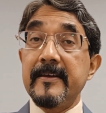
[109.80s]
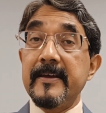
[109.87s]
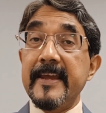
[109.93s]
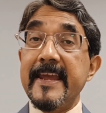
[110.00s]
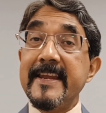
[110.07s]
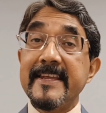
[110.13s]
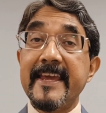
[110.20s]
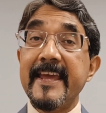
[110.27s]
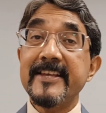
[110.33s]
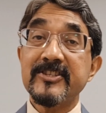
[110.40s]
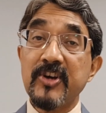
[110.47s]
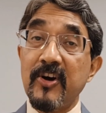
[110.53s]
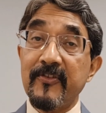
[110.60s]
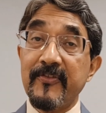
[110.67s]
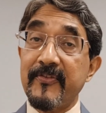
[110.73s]
In case
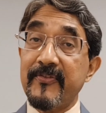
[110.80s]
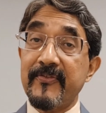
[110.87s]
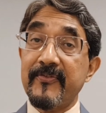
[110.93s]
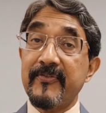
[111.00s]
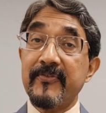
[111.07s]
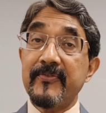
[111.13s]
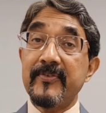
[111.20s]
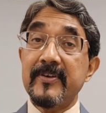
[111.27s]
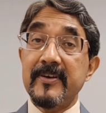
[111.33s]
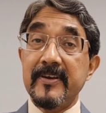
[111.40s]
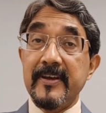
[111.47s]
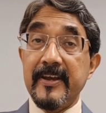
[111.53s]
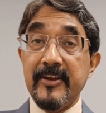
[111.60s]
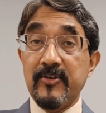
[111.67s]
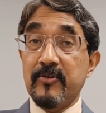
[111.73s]
of,
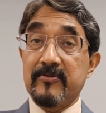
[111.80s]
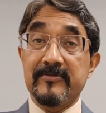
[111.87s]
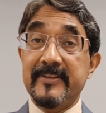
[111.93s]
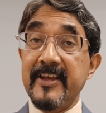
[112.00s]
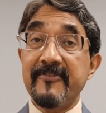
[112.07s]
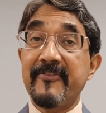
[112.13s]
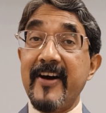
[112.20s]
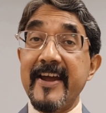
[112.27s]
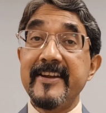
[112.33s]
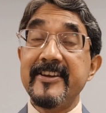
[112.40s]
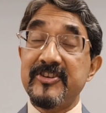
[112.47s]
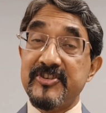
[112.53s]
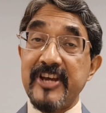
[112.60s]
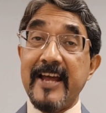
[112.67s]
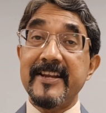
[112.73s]
they find
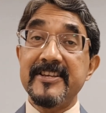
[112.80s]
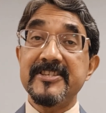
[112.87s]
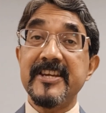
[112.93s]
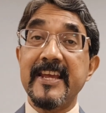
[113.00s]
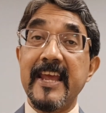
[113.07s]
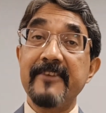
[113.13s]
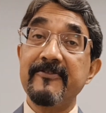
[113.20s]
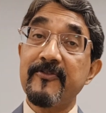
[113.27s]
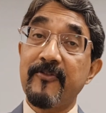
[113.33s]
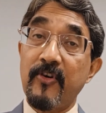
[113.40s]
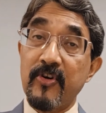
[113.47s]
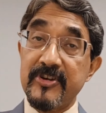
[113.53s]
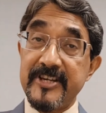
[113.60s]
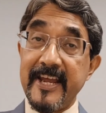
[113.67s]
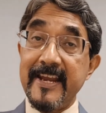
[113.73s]
it challenging even
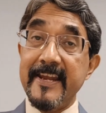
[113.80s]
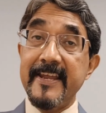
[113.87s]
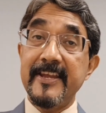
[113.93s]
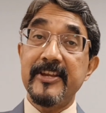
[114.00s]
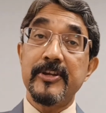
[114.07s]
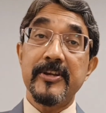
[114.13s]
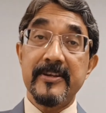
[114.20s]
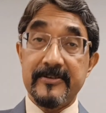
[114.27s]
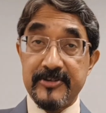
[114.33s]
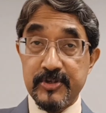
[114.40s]
for daily